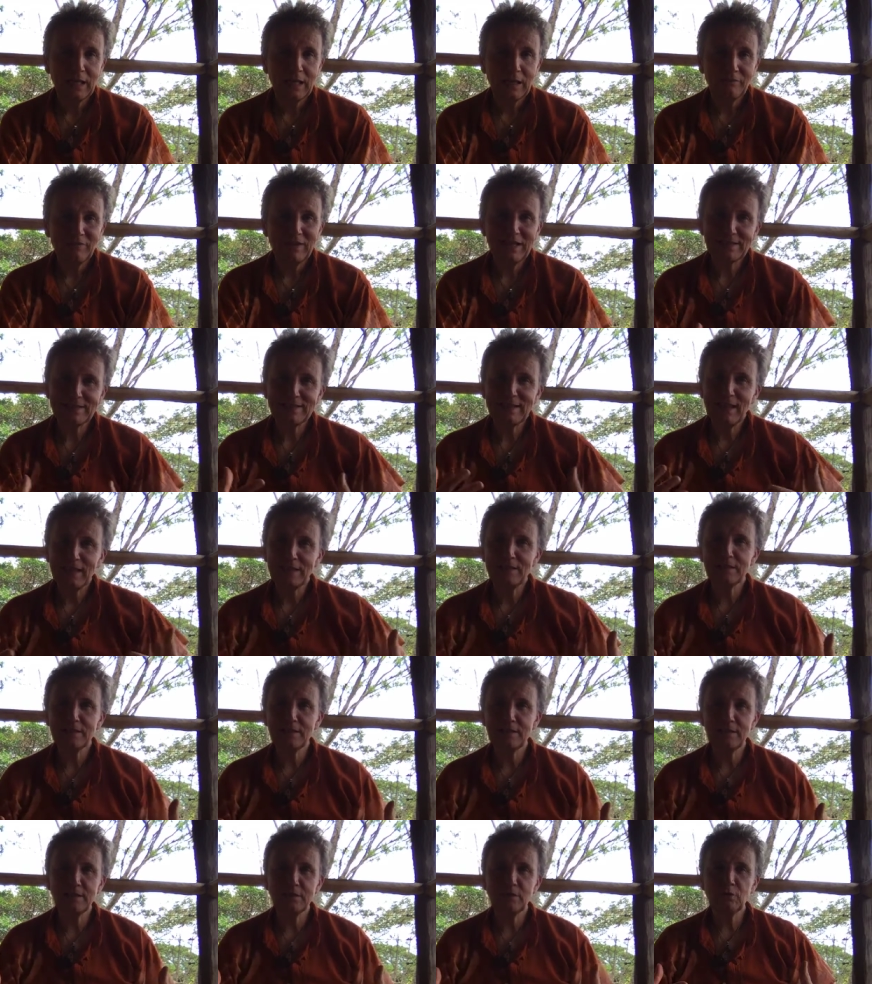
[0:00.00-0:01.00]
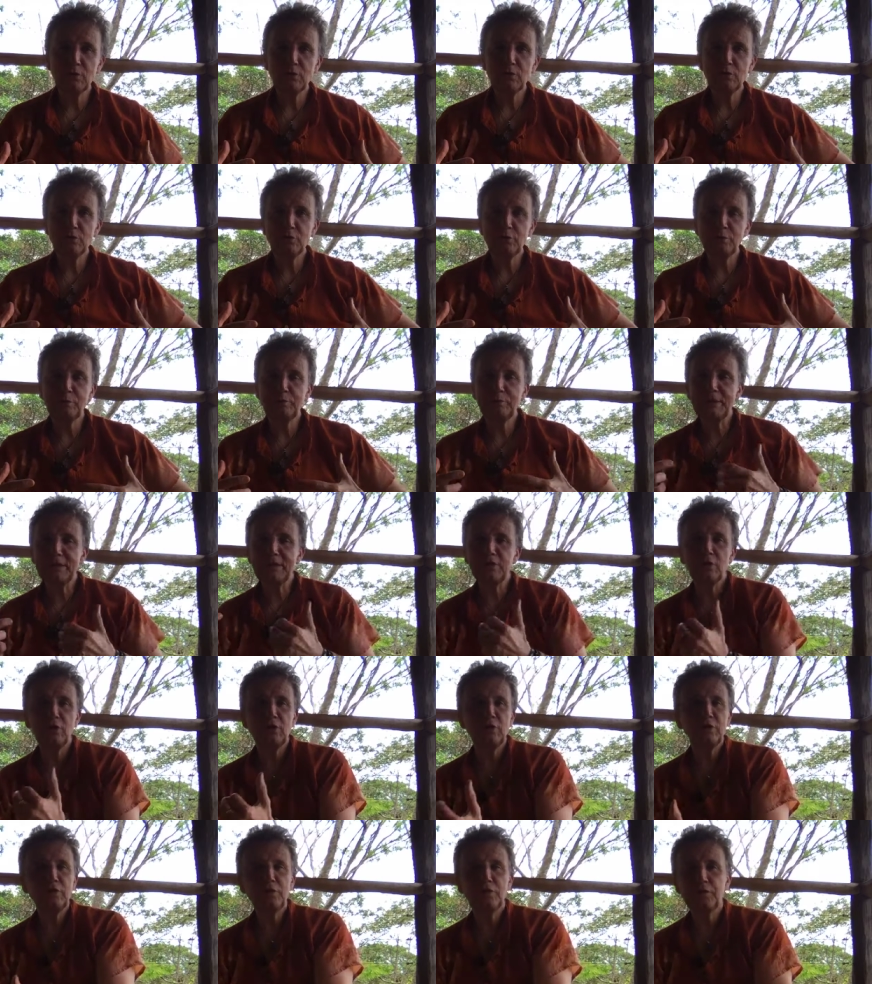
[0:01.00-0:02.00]
Vitality goes
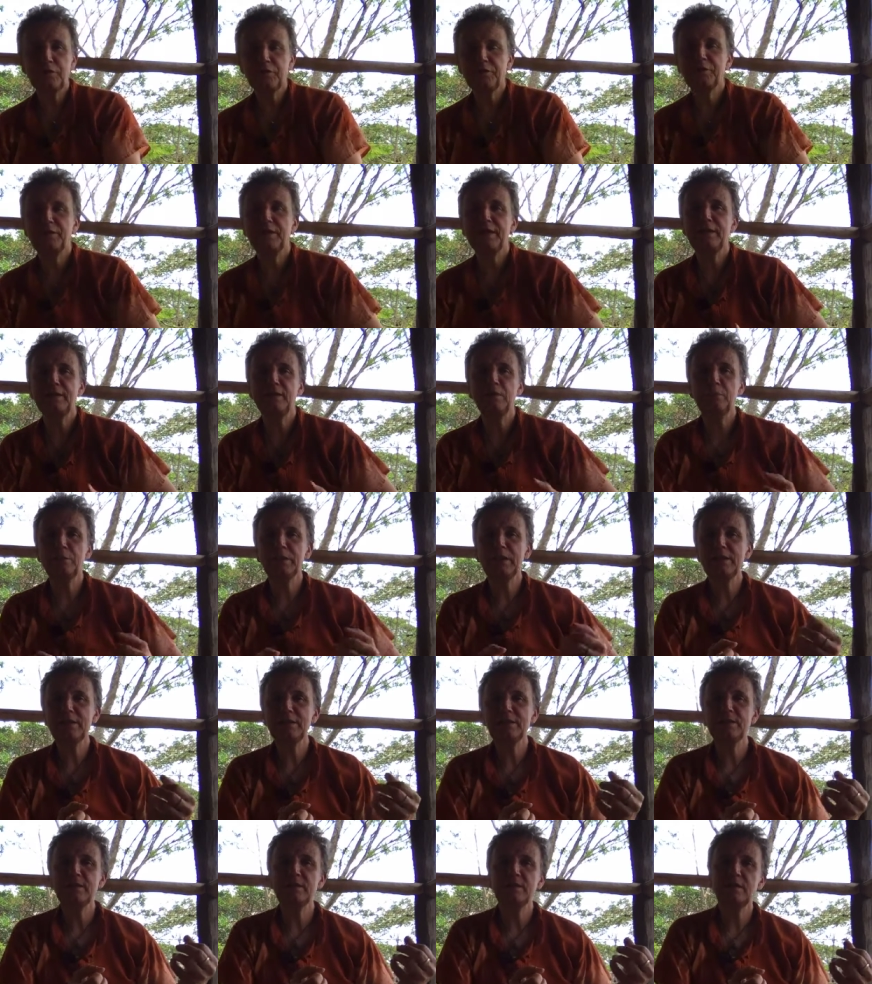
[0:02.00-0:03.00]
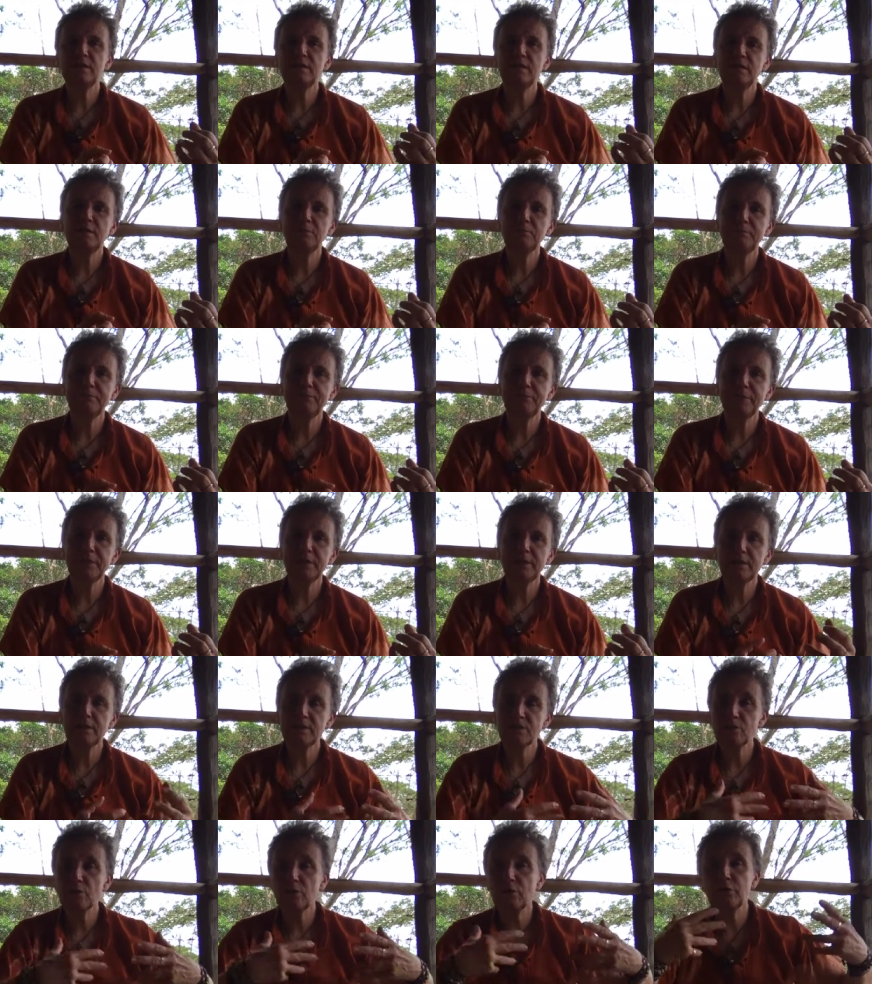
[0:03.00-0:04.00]
beyond sustainability. It
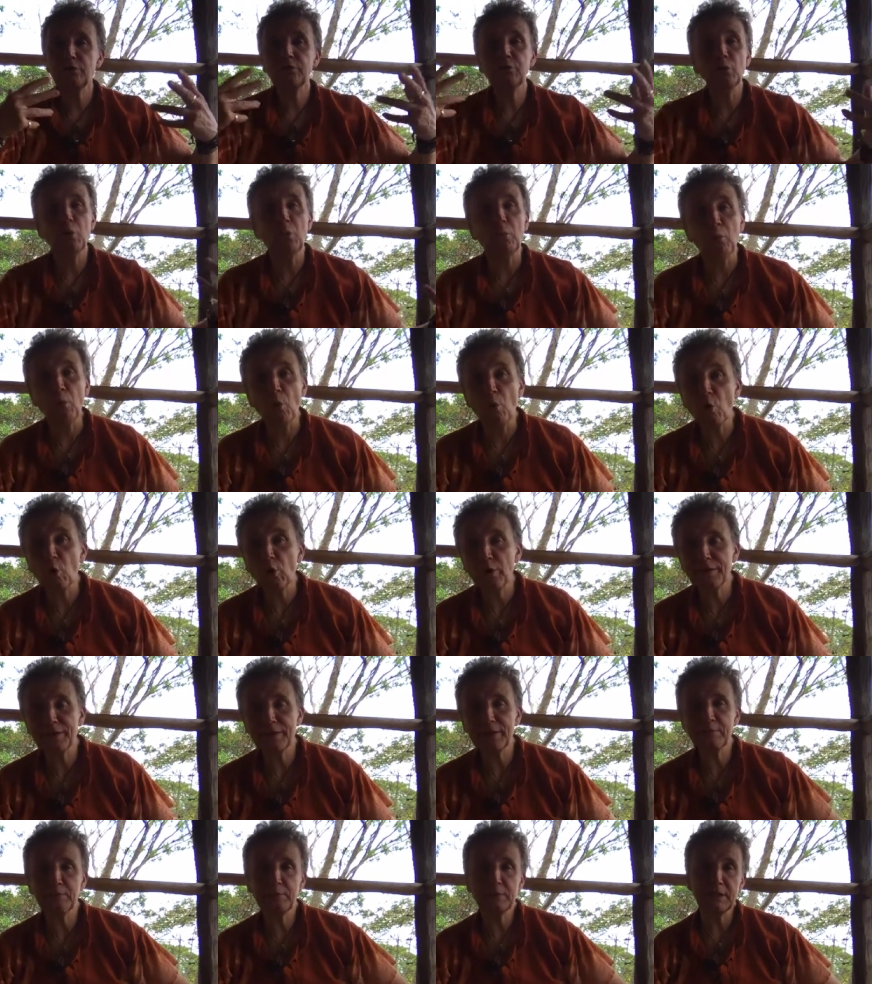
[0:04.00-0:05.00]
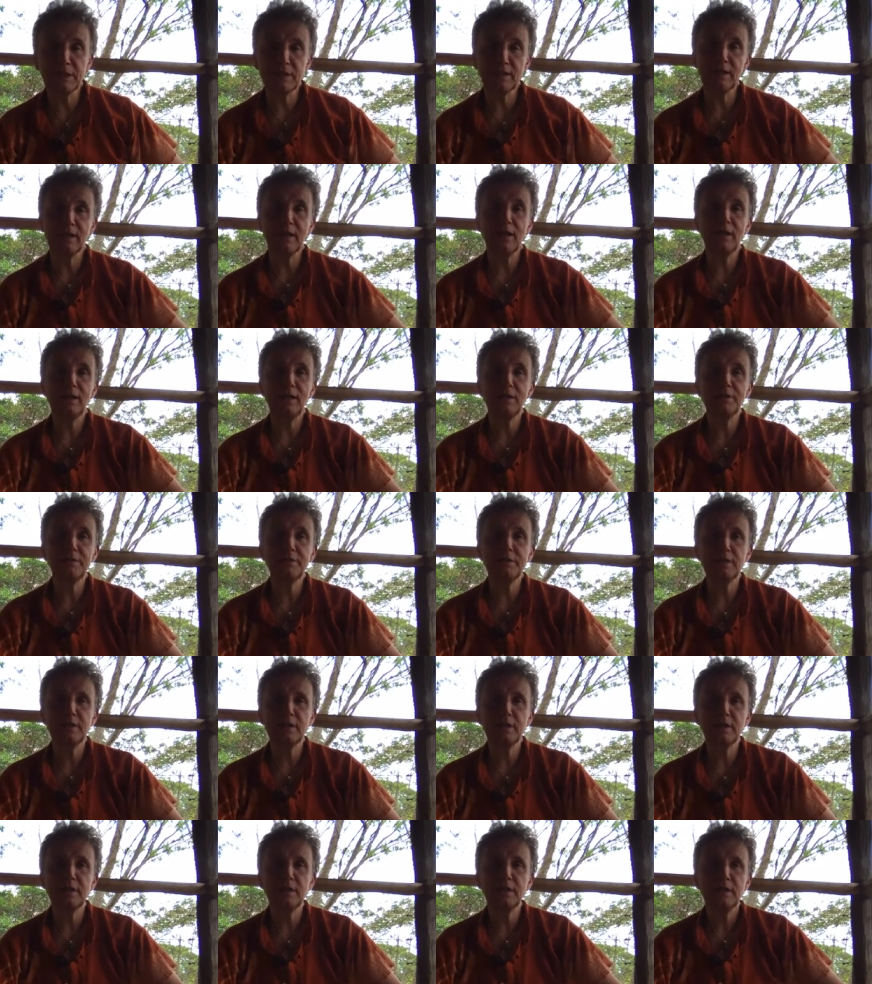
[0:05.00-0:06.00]
is also more than being
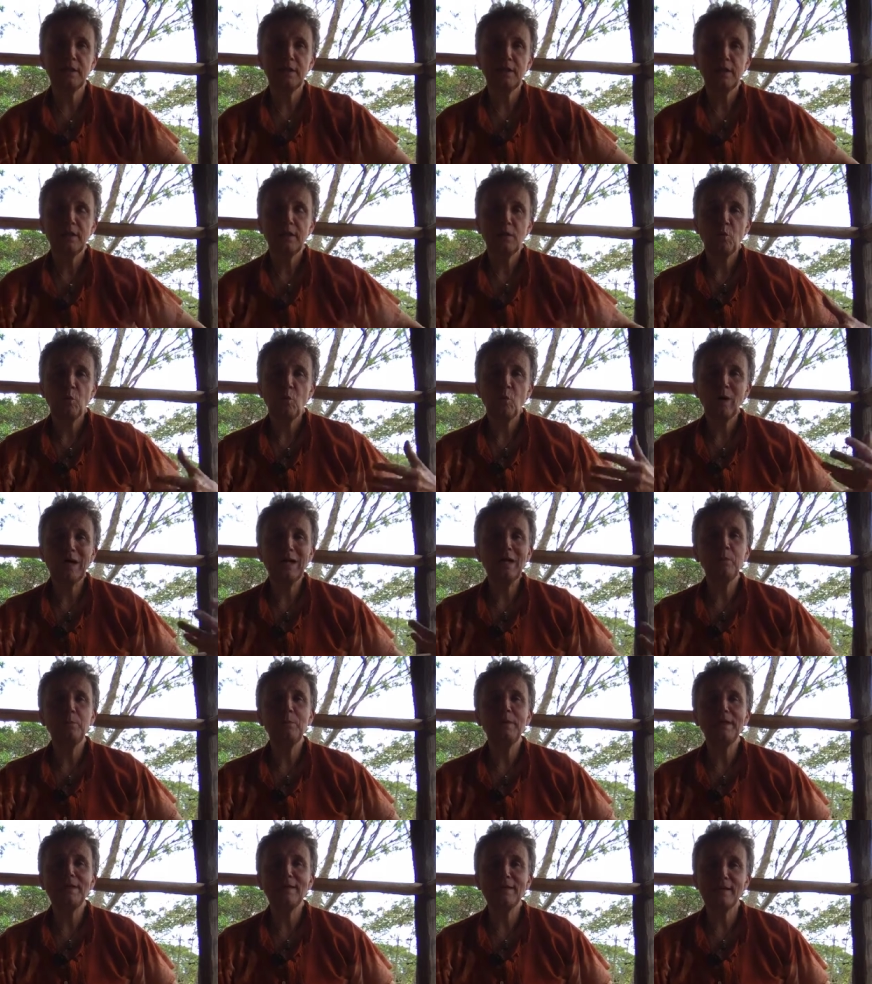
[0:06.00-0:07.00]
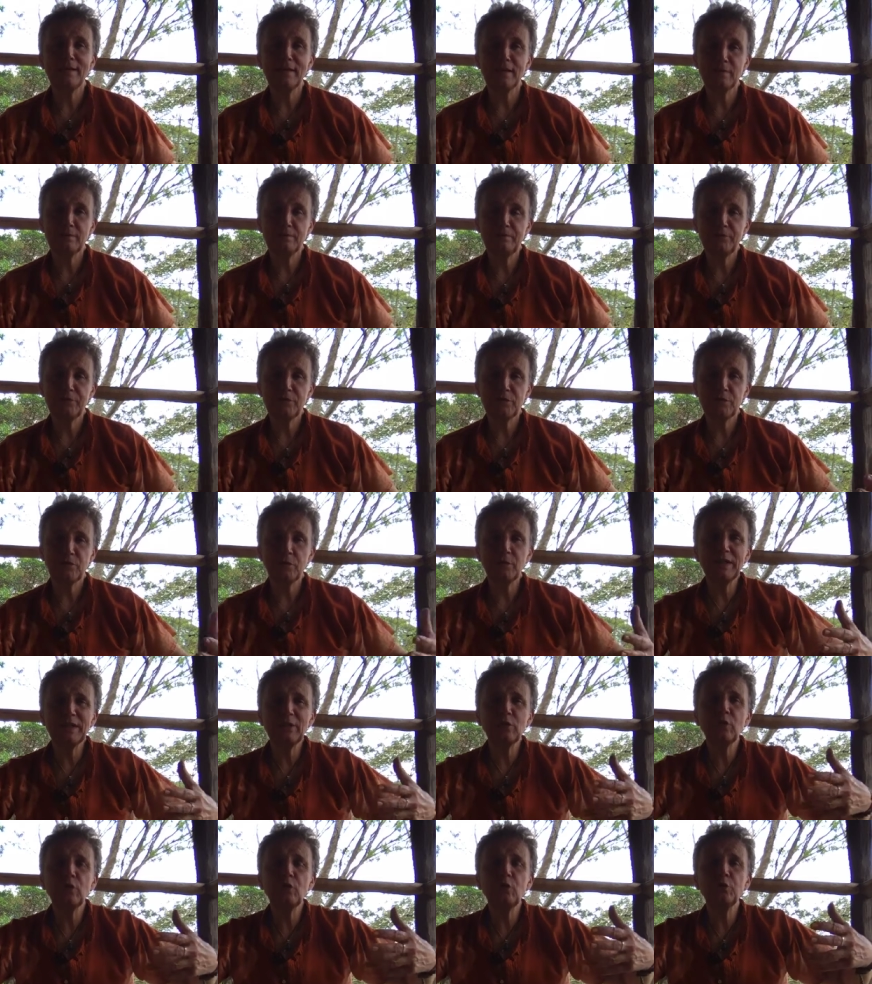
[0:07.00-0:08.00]
healthy, well-being. So
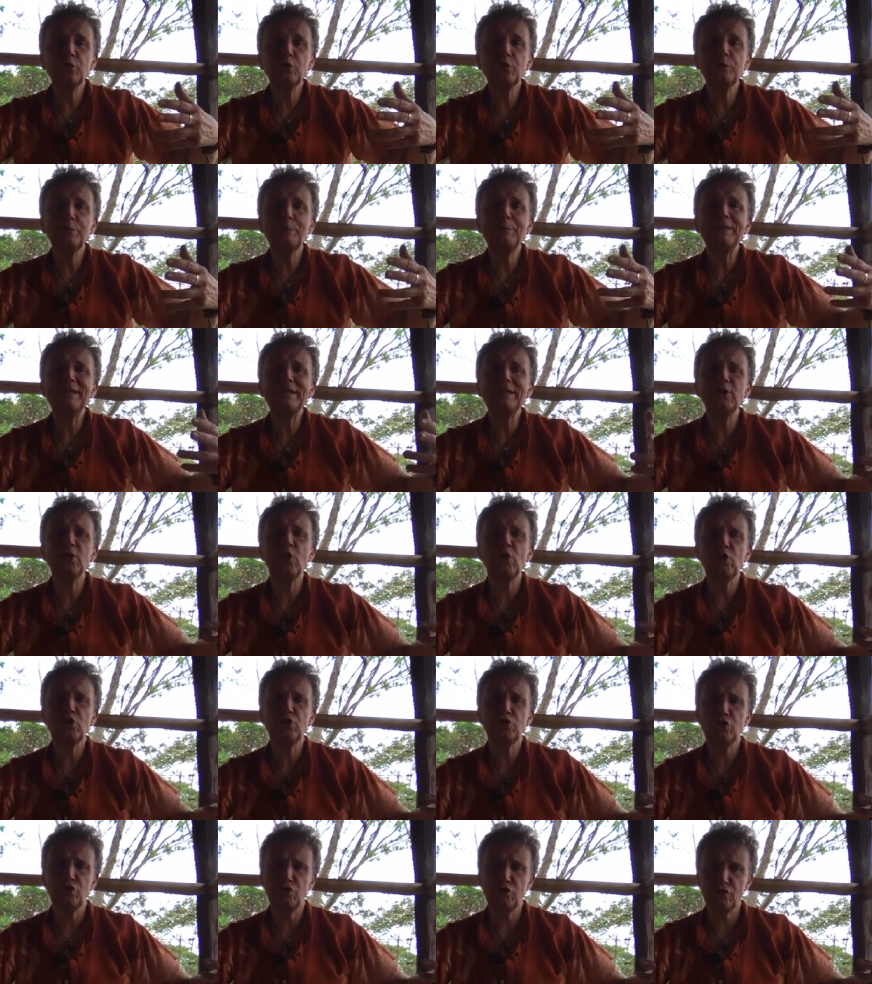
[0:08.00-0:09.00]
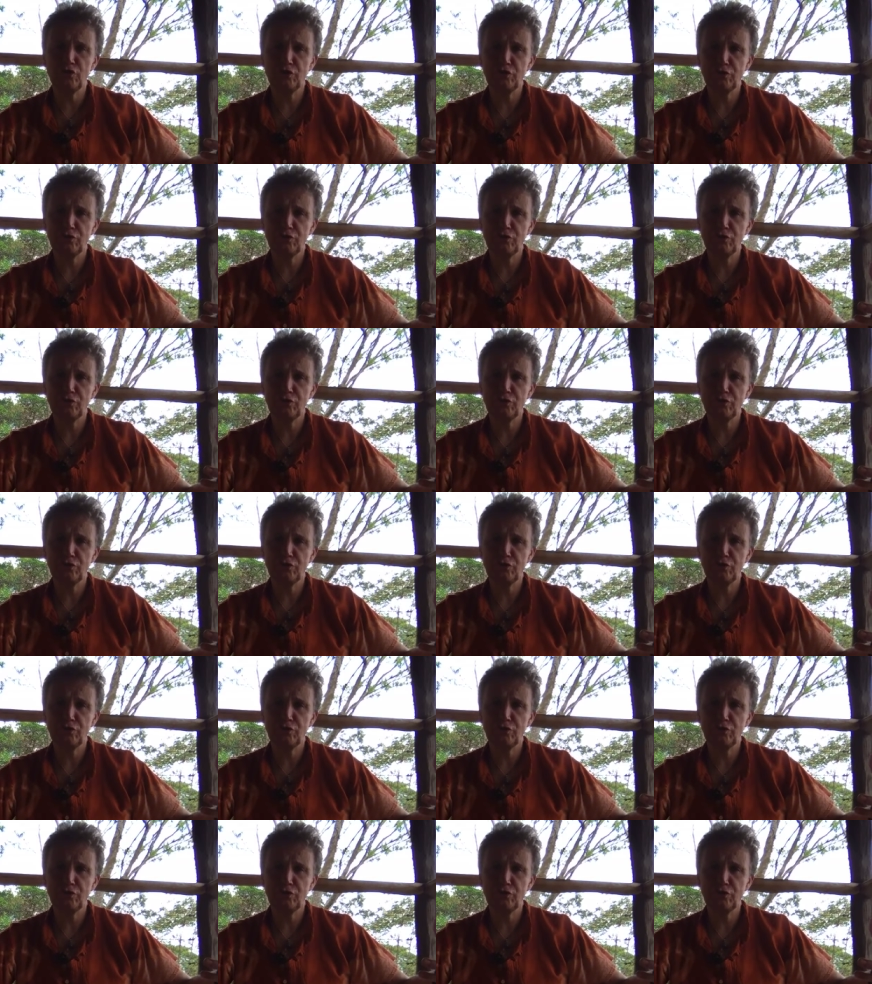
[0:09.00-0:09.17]
it goes beyond